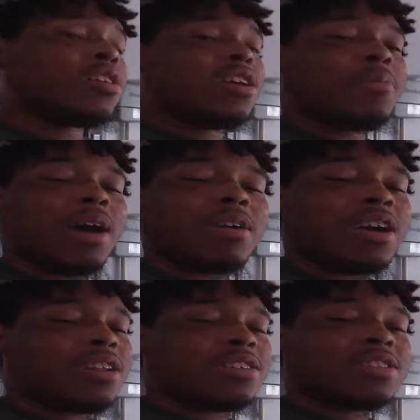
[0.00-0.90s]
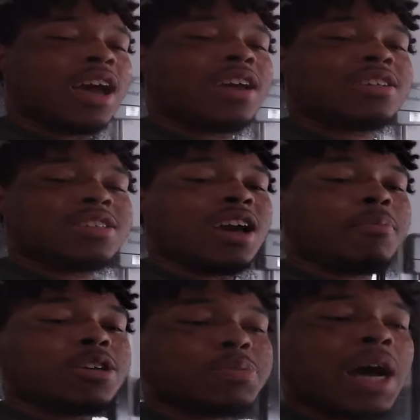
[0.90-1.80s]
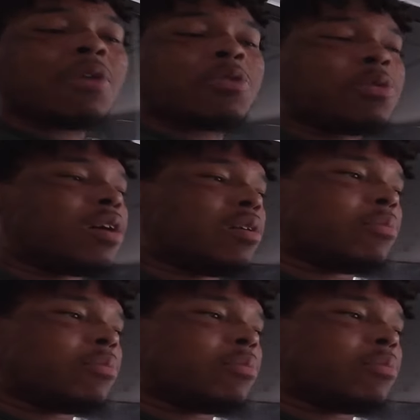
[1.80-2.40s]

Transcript: yeah, man, I'm kind of excited to see how much power we about to